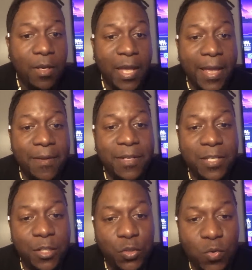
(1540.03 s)
And
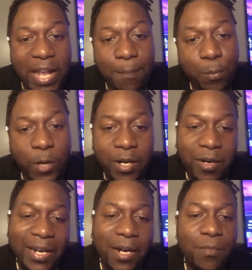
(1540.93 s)
to do that prayer,
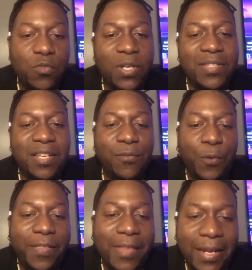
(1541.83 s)
it comes with
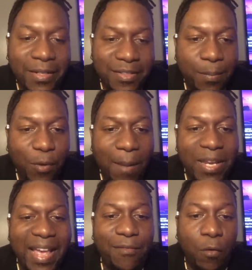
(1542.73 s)
different things. They
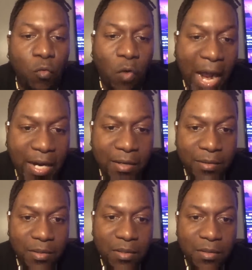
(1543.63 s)
probably have a rock
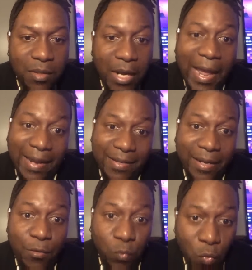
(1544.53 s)
at
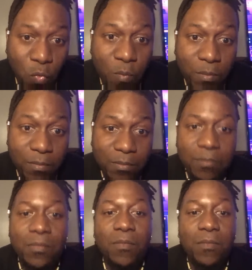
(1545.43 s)
their room,
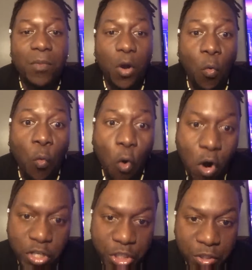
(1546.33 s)
a
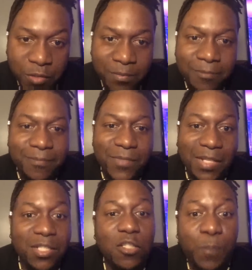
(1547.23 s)
wash.
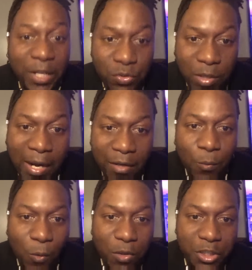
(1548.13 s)
It's a special kind of
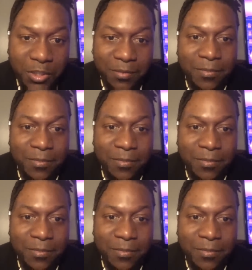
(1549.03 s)
wash.